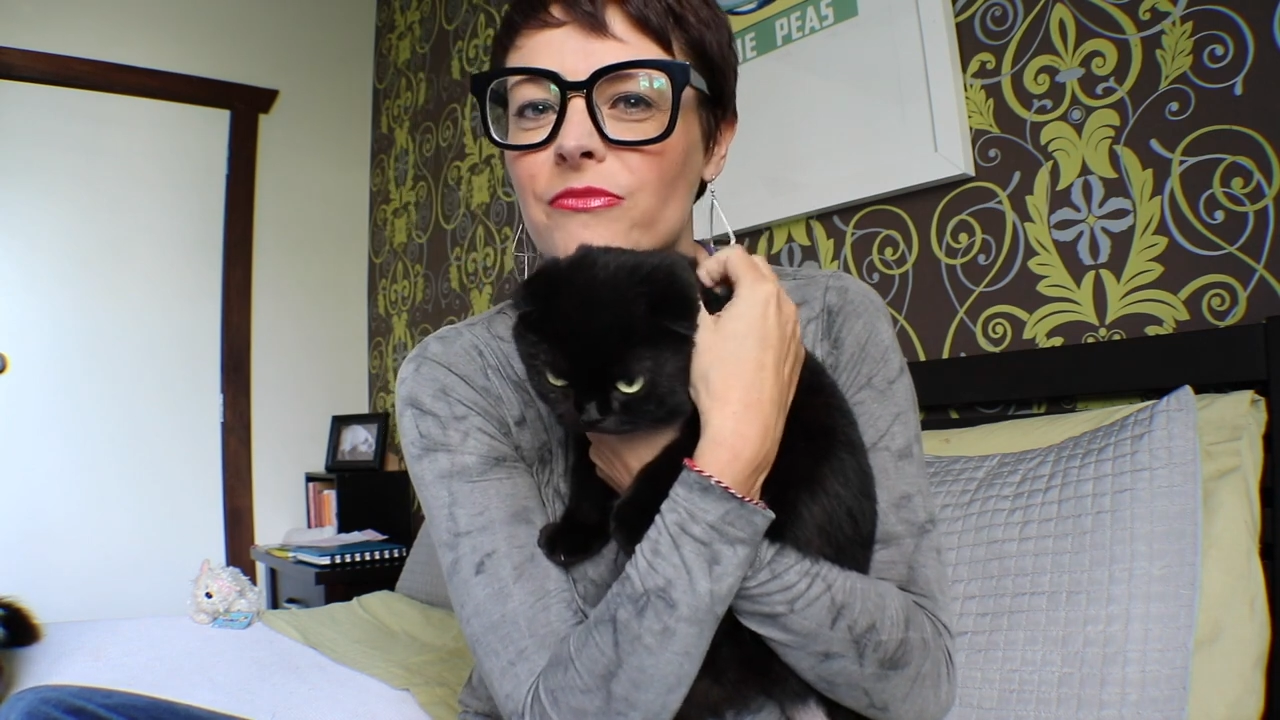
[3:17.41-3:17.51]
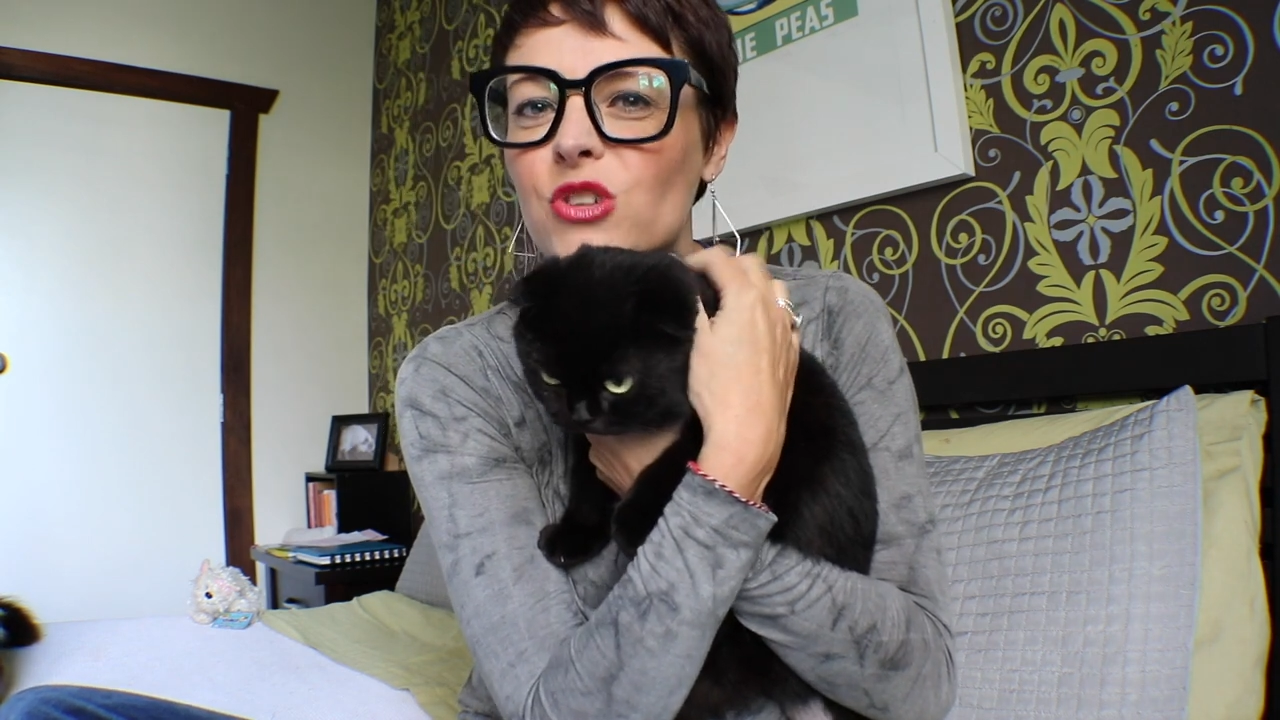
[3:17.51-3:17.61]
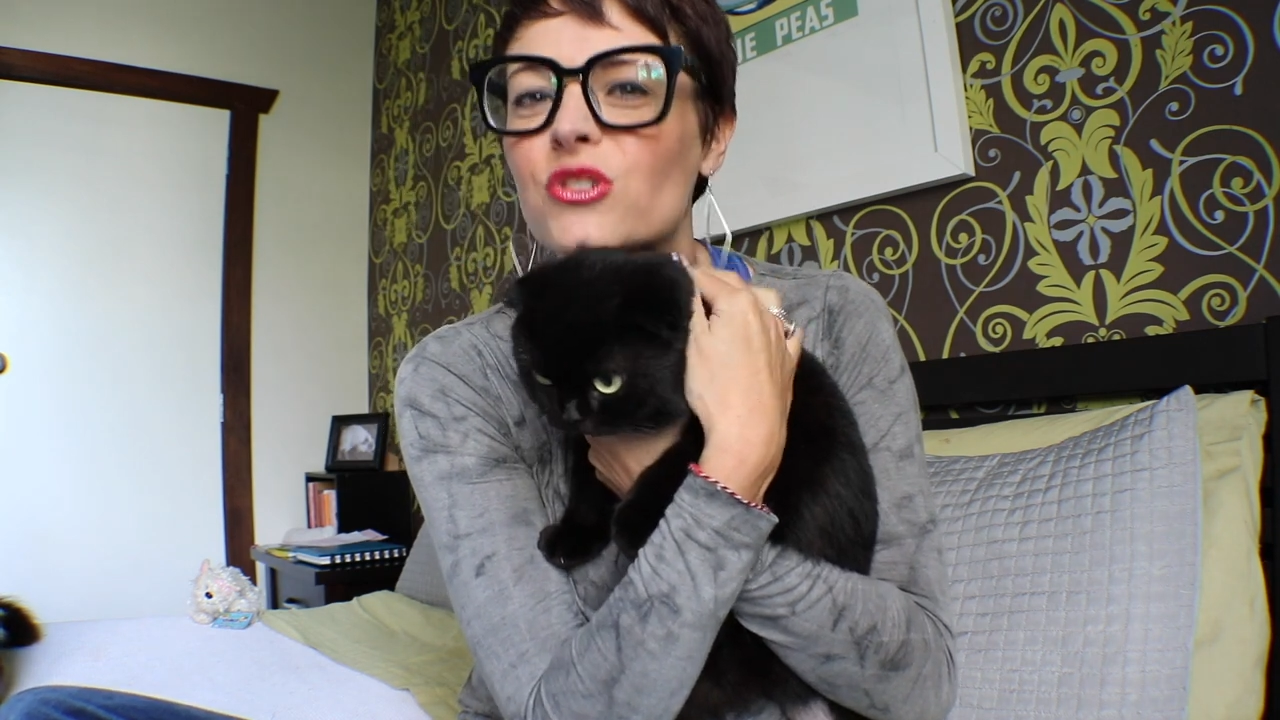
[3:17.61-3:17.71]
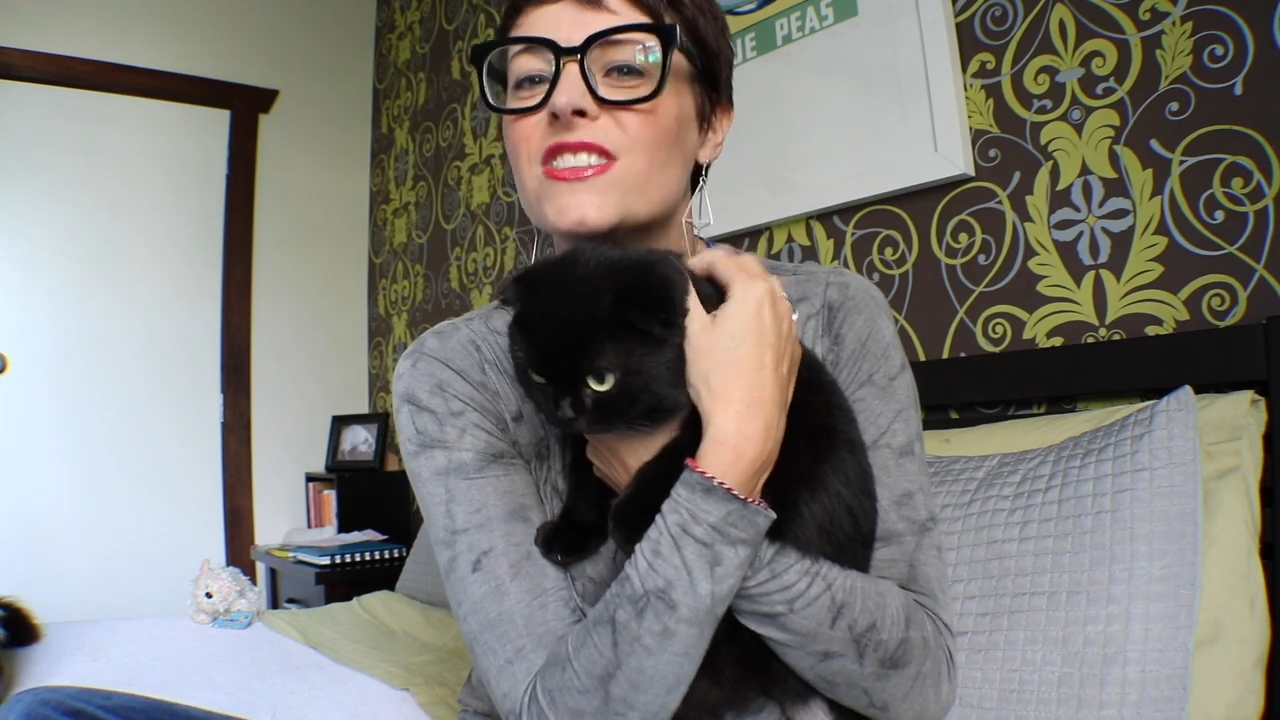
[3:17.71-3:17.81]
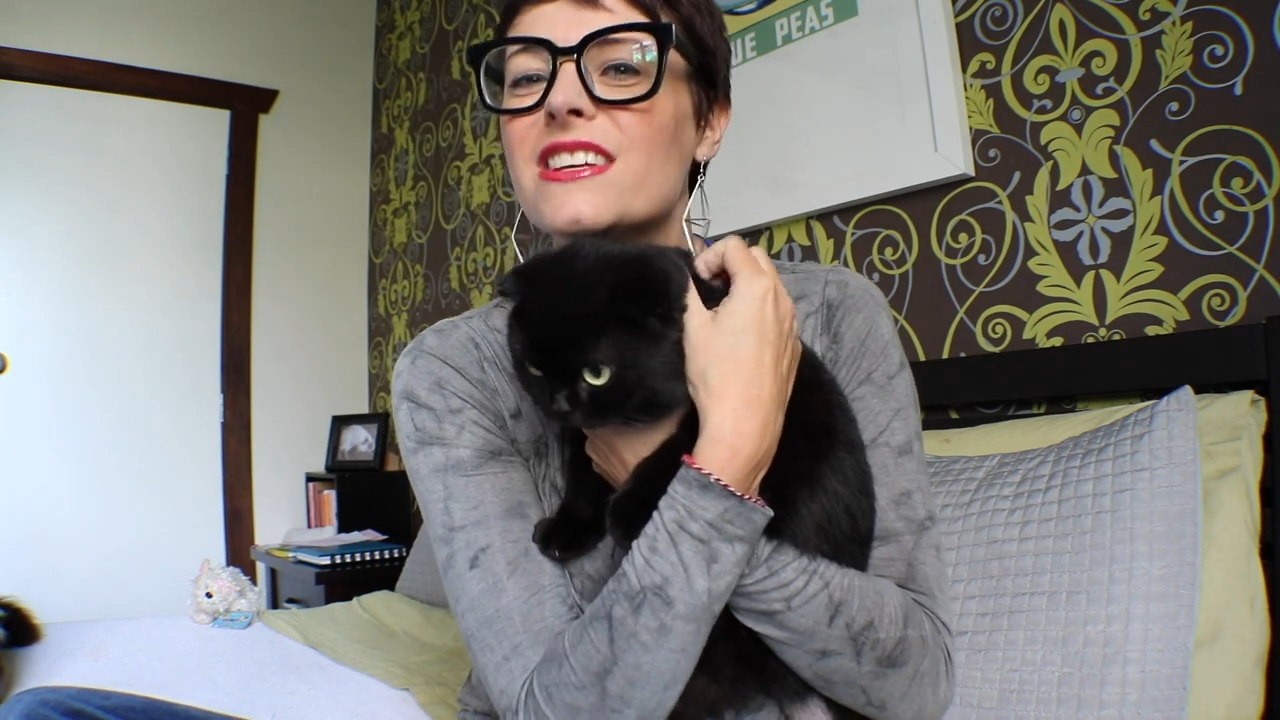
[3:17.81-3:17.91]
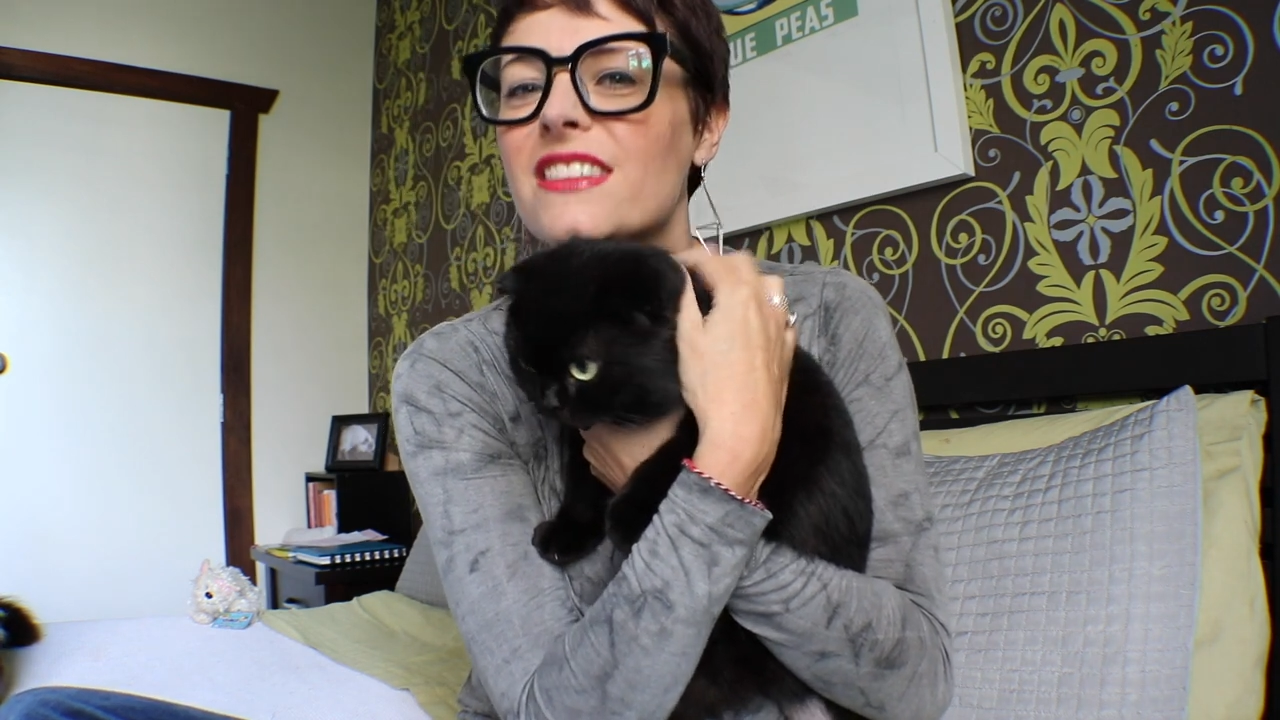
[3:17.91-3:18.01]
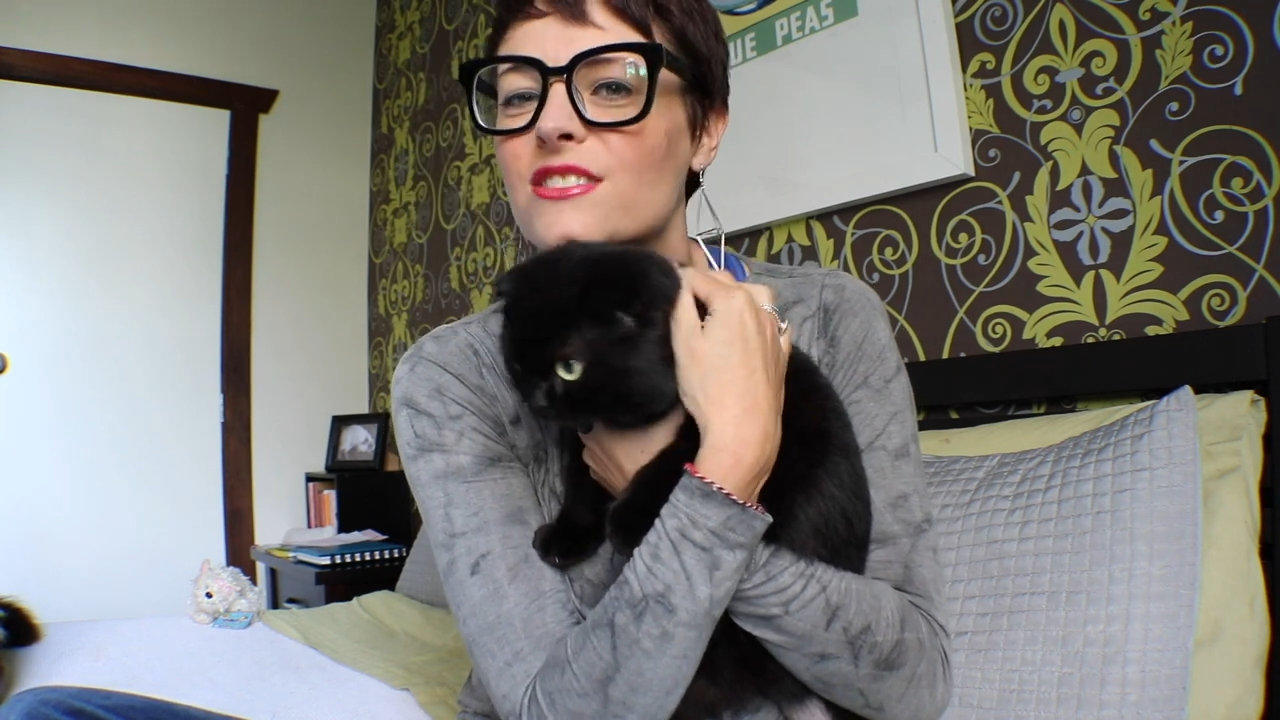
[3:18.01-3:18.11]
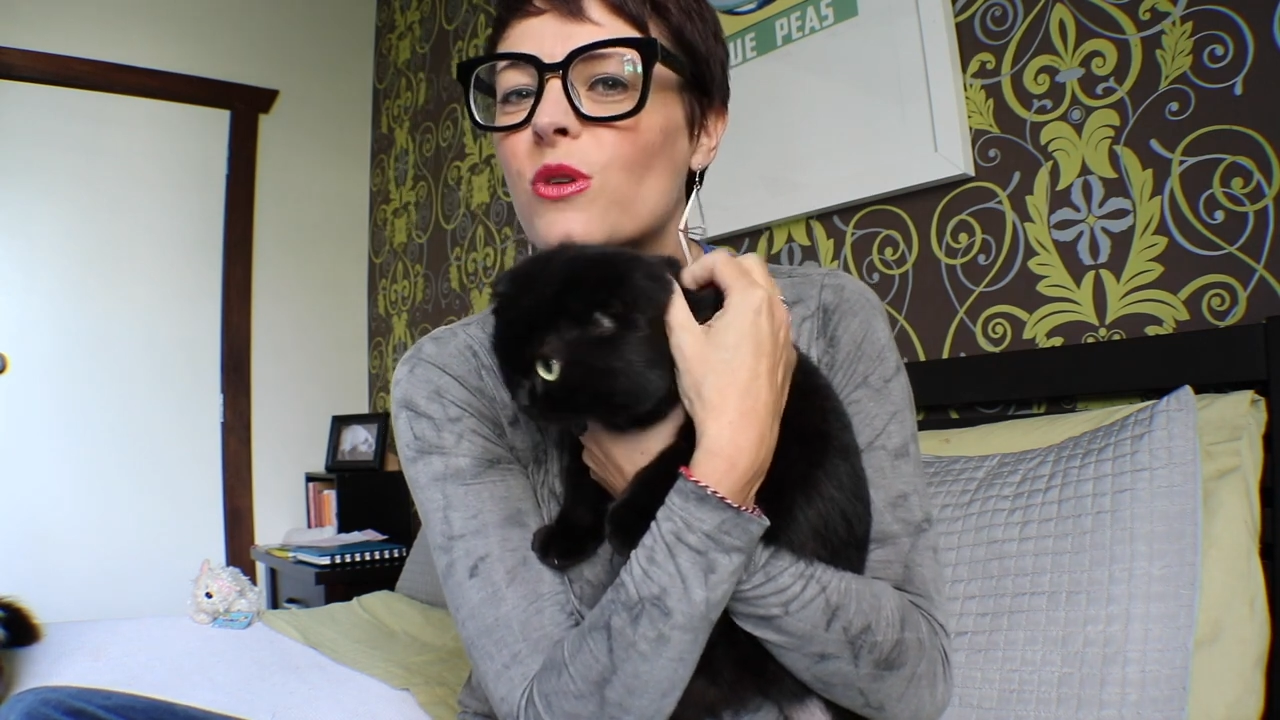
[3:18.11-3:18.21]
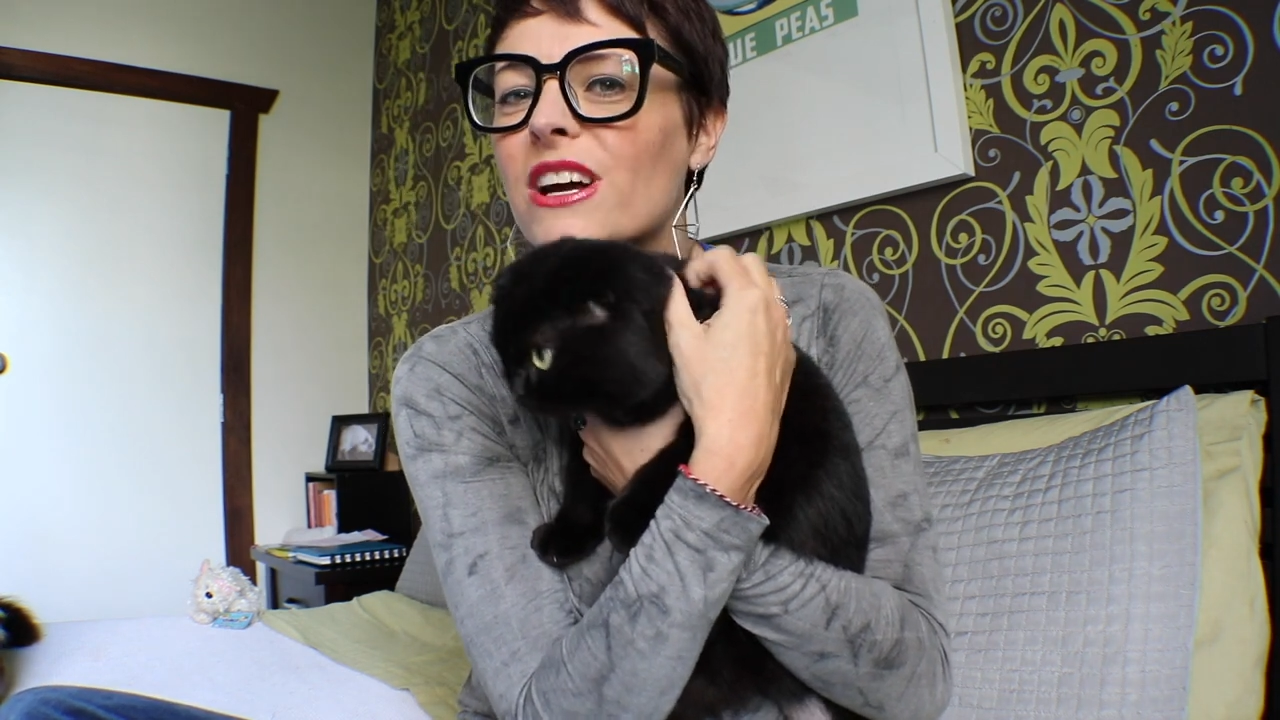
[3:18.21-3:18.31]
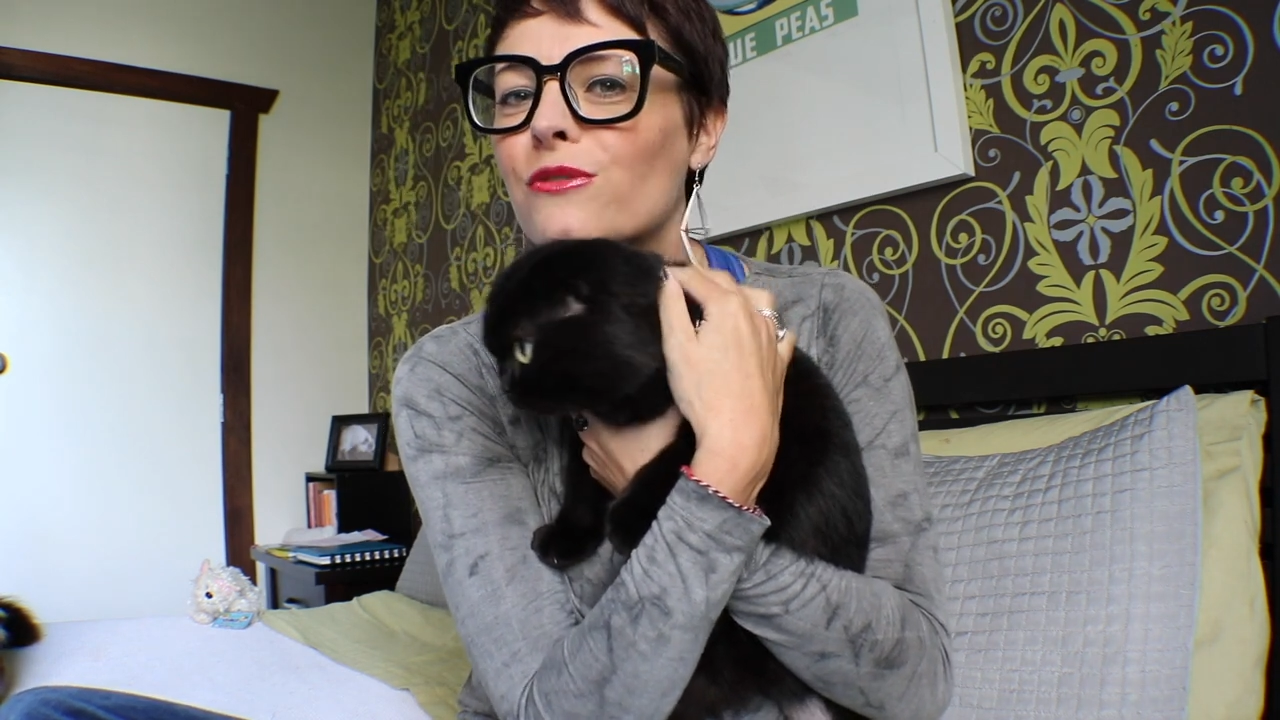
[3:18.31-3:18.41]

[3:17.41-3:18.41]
You'll see there's quite a